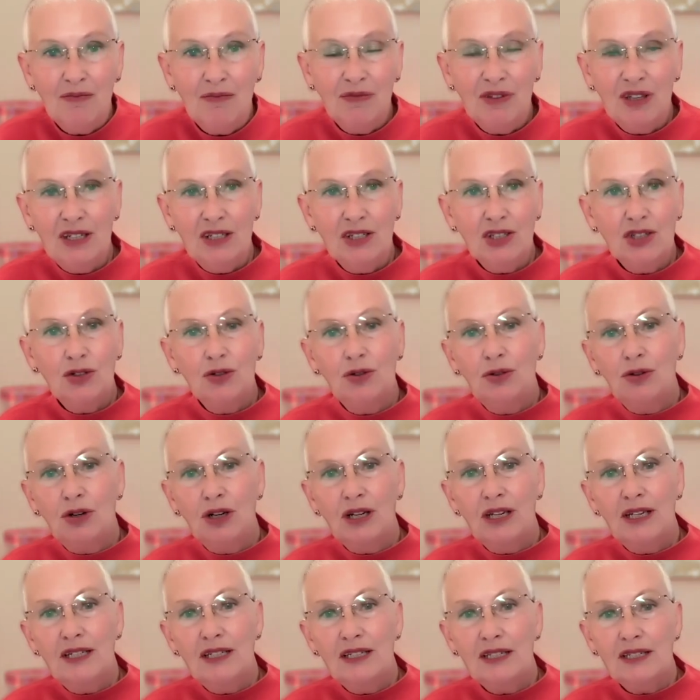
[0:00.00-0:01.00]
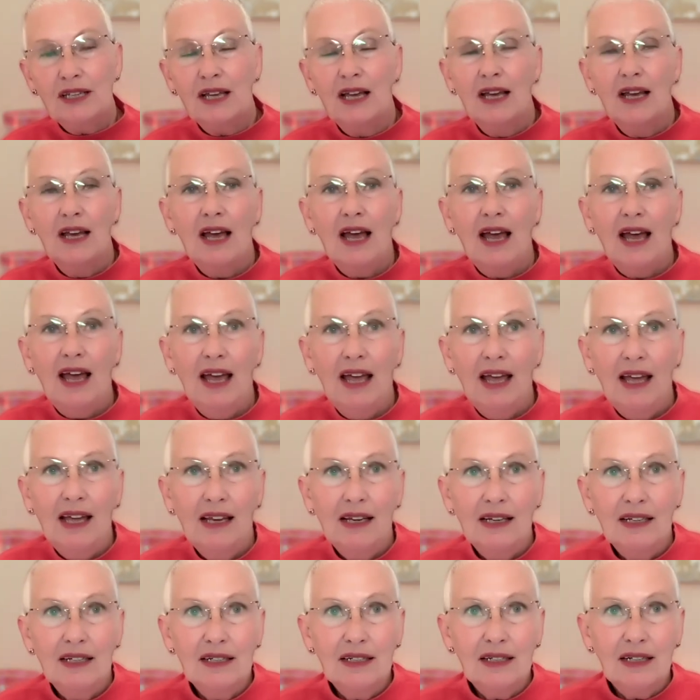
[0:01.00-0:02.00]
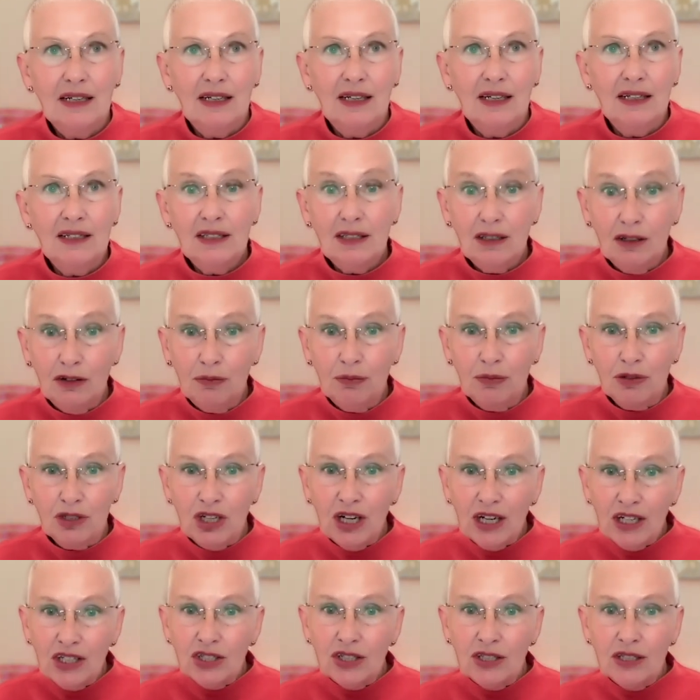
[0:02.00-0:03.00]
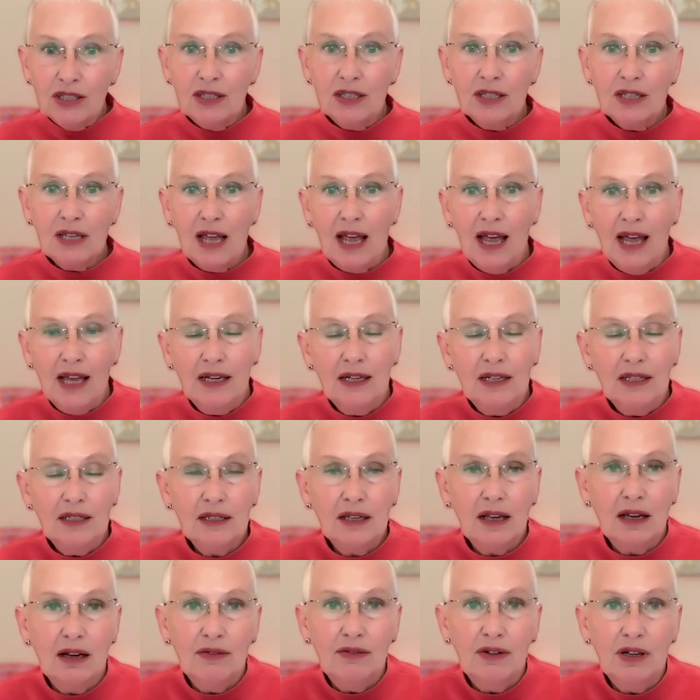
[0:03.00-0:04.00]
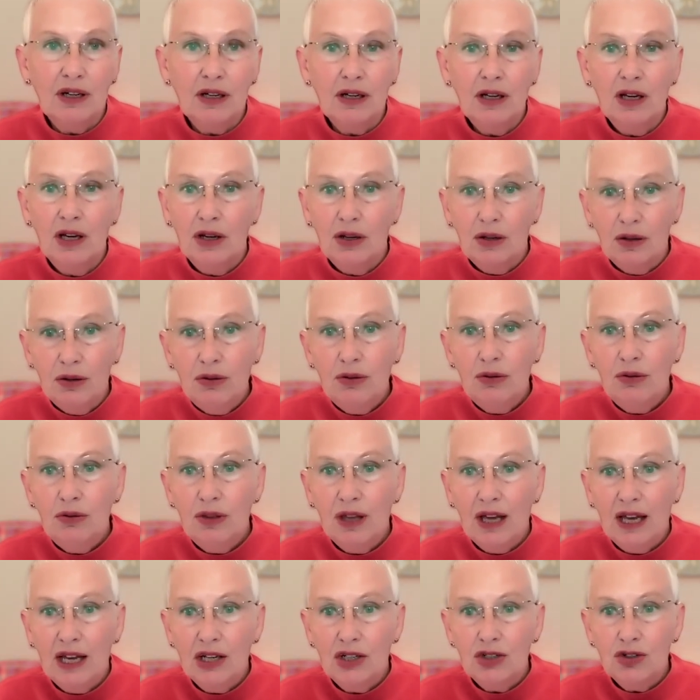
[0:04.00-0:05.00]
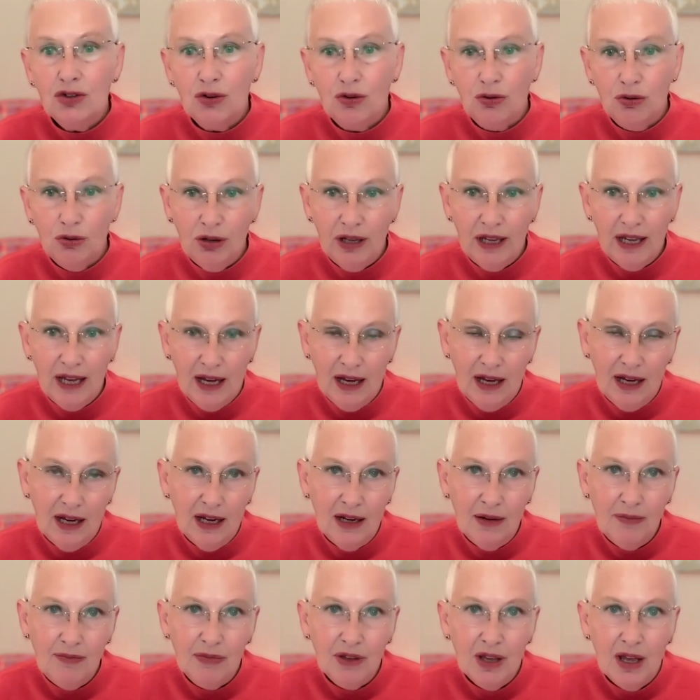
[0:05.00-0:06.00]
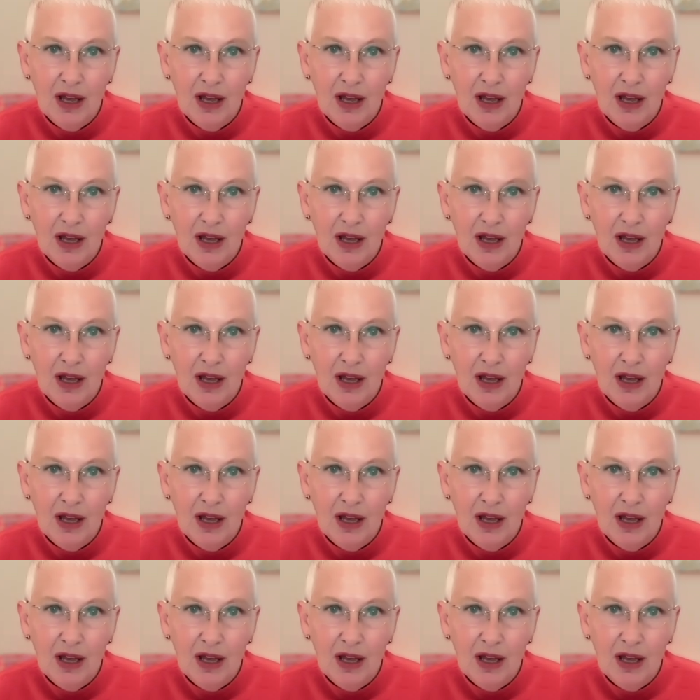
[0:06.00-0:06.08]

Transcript: these stories and self-projections and discover who they truly are.